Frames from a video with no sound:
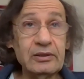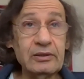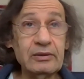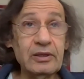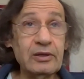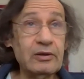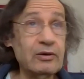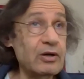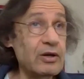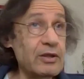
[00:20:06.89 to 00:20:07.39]

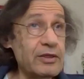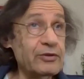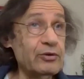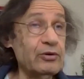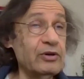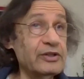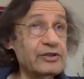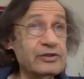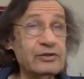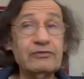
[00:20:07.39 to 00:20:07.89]
there are
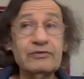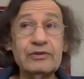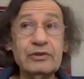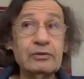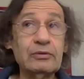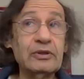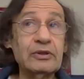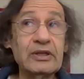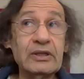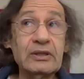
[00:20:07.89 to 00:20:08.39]
thoughts of
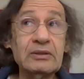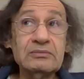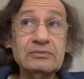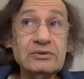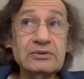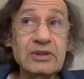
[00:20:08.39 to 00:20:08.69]
doing